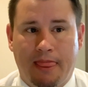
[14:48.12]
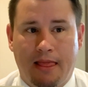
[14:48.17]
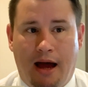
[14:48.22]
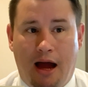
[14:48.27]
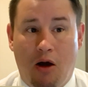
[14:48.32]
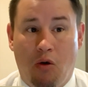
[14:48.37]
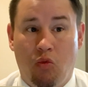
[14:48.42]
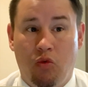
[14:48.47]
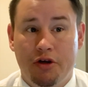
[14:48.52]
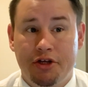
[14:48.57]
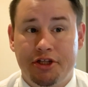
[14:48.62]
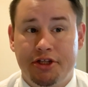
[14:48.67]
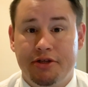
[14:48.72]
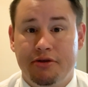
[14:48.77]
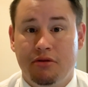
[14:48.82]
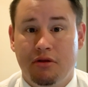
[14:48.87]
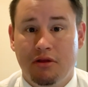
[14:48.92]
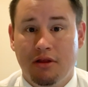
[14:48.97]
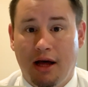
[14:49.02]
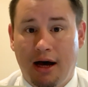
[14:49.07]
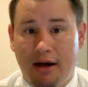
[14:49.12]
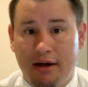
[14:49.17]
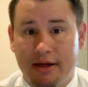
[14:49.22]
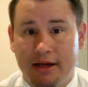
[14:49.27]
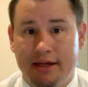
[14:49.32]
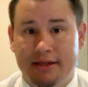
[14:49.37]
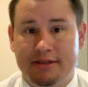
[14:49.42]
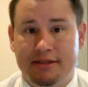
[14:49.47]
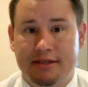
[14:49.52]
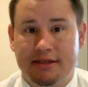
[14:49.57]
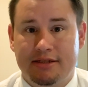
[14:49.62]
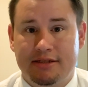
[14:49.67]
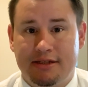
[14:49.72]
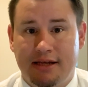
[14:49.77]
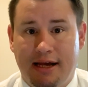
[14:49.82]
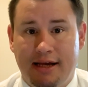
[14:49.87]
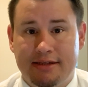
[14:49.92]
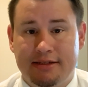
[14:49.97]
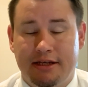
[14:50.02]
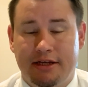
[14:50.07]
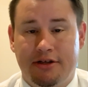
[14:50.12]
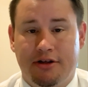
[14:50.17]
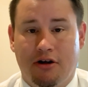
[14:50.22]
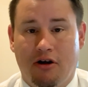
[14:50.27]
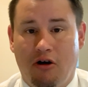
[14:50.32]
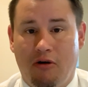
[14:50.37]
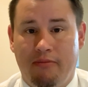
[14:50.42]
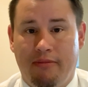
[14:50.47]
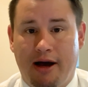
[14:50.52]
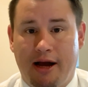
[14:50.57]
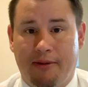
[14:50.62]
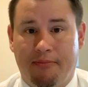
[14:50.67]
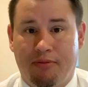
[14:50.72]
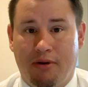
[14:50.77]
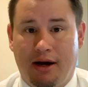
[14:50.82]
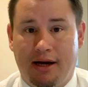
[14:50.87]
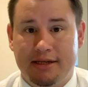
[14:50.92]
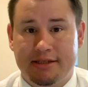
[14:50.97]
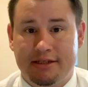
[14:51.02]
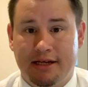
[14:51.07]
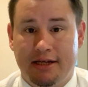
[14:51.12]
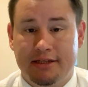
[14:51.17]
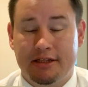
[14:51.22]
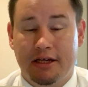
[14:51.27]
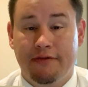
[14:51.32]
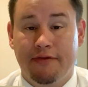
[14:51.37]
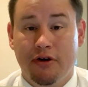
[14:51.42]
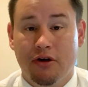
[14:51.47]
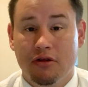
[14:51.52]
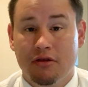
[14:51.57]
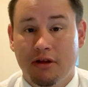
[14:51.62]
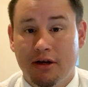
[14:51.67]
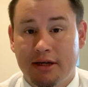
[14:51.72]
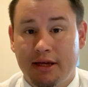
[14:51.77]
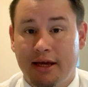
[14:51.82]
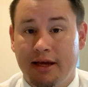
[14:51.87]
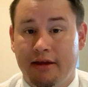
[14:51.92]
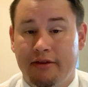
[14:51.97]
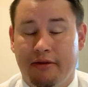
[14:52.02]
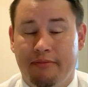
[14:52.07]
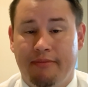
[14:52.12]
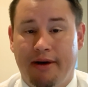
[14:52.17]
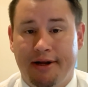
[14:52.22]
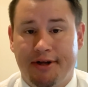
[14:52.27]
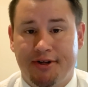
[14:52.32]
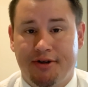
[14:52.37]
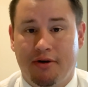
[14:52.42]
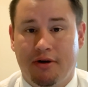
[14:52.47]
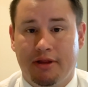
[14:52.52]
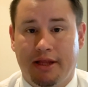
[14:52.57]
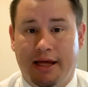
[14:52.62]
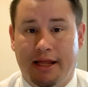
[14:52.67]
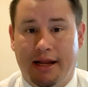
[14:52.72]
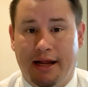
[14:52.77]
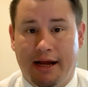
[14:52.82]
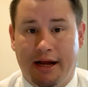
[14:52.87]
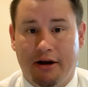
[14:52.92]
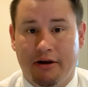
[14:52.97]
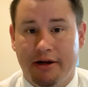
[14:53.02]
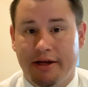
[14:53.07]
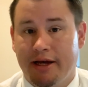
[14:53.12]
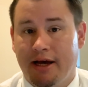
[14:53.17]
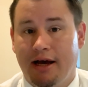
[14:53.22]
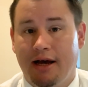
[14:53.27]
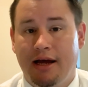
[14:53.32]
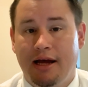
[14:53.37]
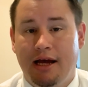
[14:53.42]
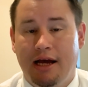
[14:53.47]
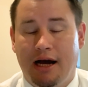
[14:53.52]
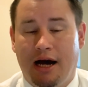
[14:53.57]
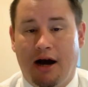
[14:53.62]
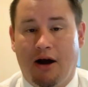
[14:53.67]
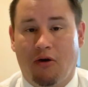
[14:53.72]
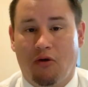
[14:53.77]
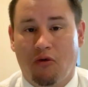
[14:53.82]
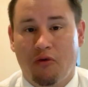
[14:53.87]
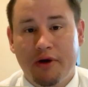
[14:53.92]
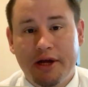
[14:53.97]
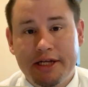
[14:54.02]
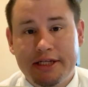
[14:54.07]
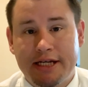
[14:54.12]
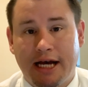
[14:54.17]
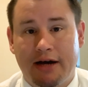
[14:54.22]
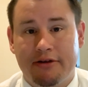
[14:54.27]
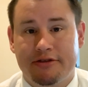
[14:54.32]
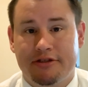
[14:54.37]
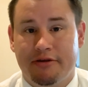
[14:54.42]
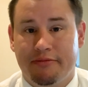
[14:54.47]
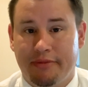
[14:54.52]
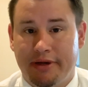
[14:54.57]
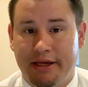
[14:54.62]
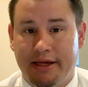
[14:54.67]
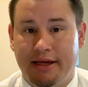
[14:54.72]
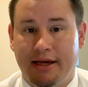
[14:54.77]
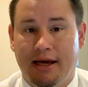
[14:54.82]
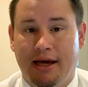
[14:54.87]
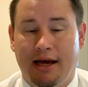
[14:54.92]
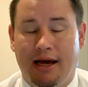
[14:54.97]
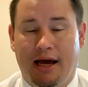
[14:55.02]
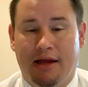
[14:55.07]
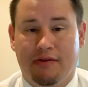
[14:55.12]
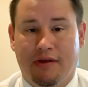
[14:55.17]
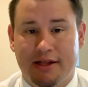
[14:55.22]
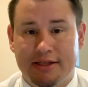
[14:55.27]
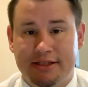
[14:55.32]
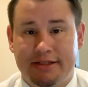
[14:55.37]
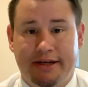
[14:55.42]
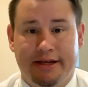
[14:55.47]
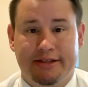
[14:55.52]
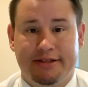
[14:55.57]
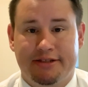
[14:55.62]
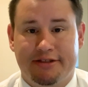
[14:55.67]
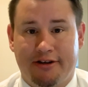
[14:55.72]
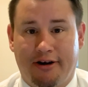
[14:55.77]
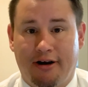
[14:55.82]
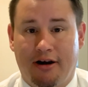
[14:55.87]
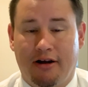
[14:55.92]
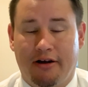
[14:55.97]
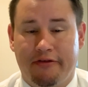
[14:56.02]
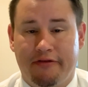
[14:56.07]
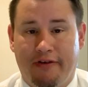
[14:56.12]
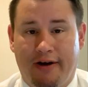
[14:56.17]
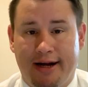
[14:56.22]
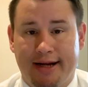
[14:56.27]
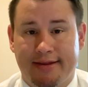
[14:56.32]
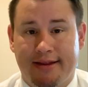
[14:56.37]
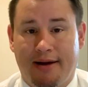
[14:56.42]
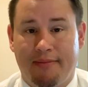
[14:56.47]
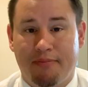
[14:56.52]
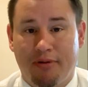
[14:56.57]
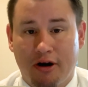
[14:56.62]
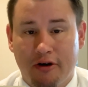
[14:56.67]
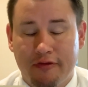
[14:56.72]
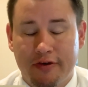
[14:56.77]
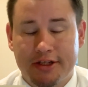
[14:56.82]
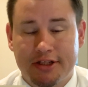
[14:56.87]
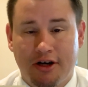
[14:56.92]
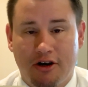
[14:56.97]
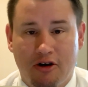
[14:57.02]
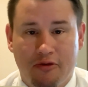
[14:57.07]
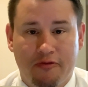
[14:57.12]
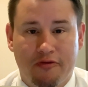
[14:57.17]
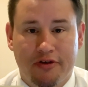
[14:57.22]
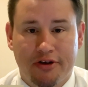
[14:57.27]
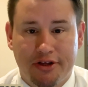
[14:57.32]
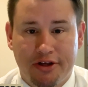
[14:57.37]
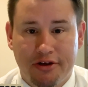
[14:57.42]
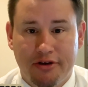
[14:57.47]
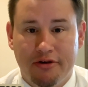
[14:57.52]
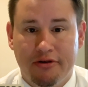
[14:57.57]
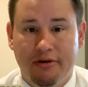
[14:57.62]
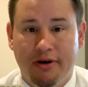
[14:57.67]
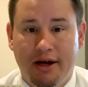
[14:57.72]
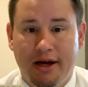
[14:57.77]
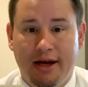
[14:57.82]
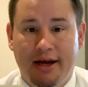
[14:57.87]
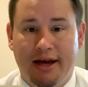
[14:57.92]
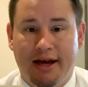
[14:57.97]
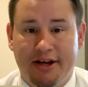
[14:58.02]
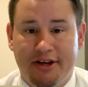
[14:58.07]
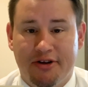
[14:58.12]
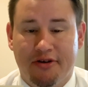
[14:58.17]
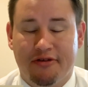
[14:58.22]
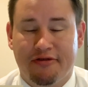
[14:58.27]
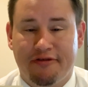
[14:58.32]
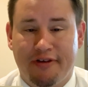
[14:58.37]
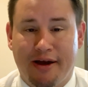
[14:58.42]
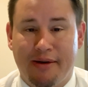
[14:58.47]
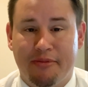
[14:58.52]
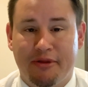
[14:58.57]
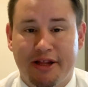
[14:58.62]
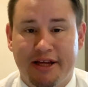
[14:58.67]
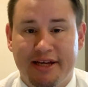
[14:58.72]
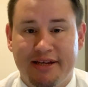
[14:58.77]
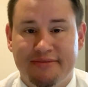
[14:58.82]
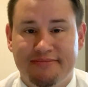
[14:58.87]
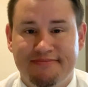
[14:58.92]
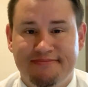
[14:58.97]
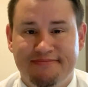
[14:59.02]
I wish you luck and success in your home buying process. If you're looking in the metro Atlanta area, reach out to me and let's get started on finding that perfect home for you and your family.